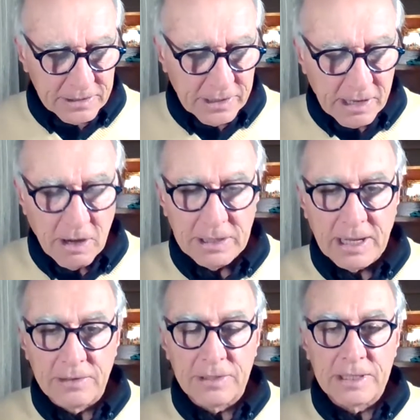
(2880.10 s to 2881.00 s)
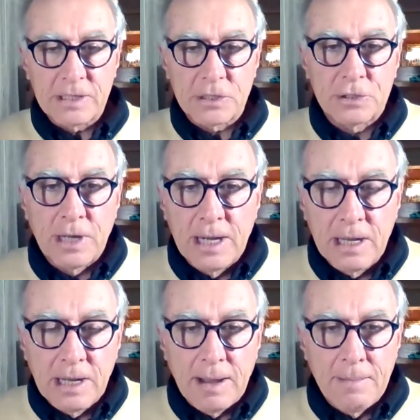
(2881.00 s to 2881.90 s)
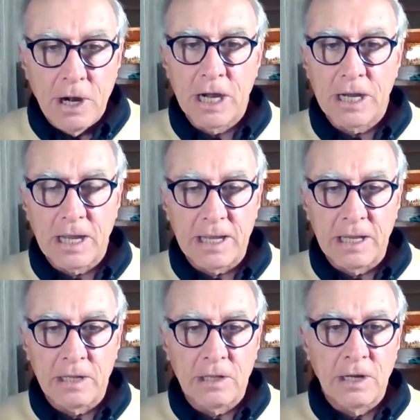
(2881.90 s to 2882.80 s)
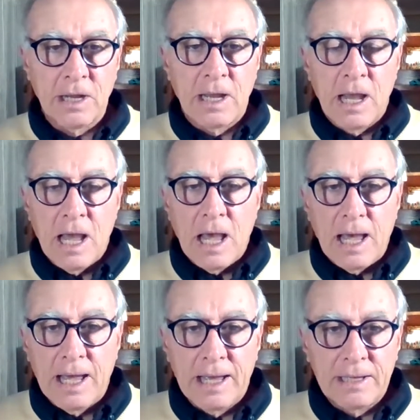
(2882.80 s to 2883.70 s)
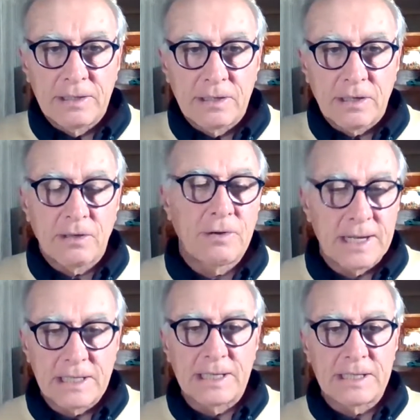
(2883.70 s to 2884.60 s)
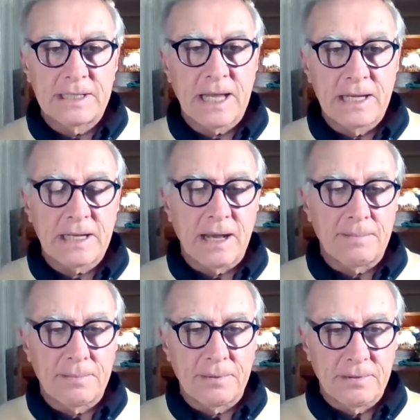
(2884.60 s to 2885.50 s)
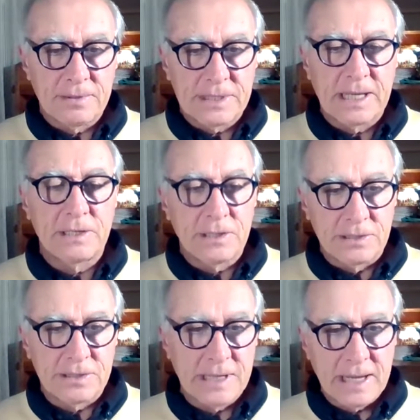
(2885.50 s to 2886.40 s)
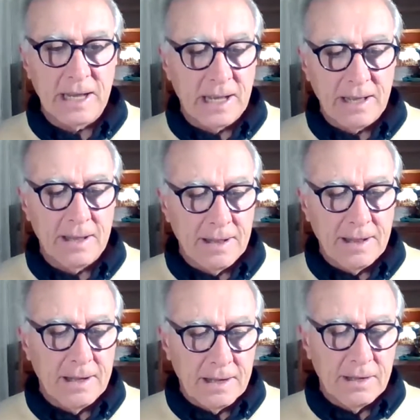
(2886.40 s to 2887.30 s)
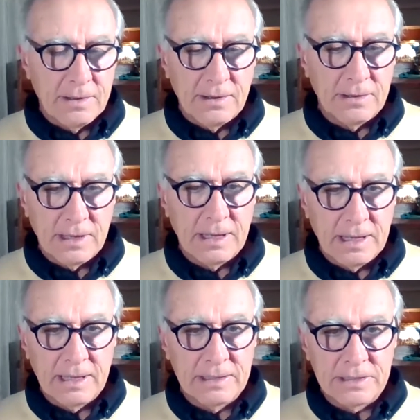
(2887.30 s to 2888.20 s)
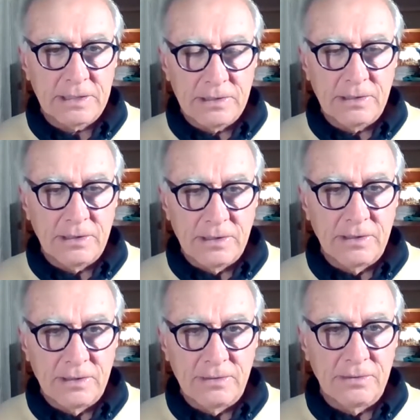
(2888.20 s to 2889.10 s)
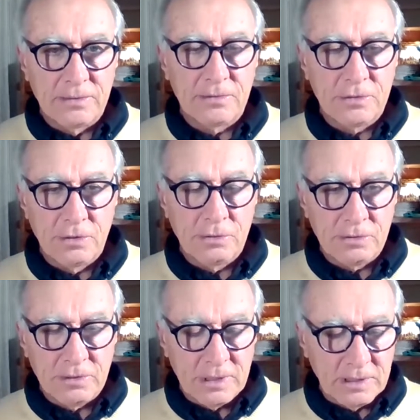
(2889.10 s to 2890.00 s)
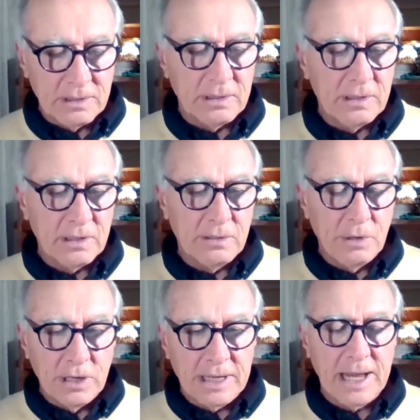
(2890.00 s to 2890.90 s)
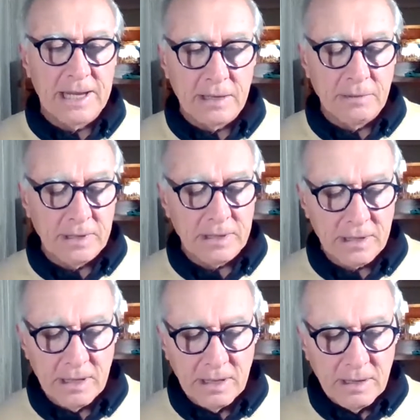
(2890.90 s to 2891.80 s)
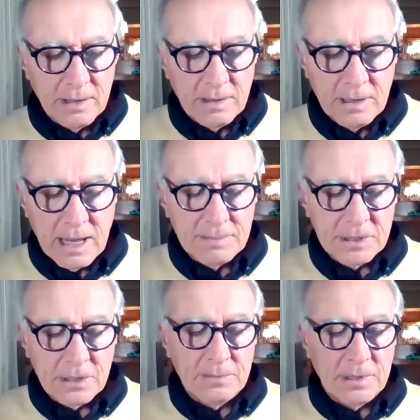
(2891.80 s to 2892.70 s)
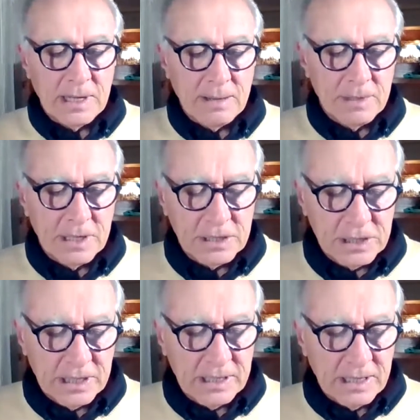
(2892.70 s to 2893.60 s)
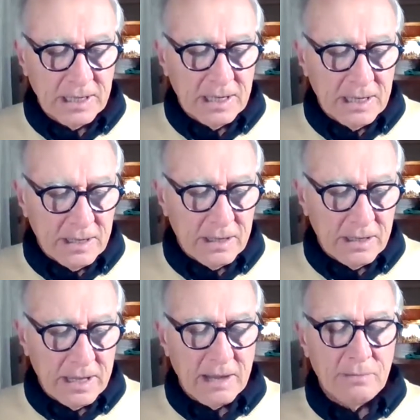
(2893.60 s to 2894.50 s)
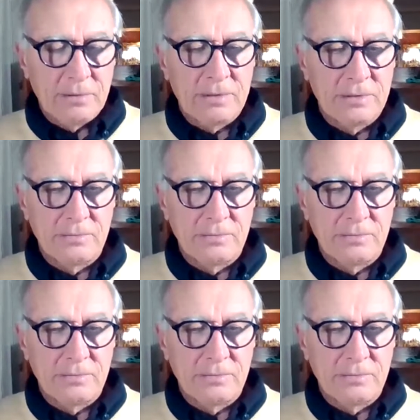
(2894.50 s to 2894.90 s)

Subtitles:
to their own countries, Australia, America, England, and gradually set up centres there. And through communicating with Lama Zopa and Lamiashi, they would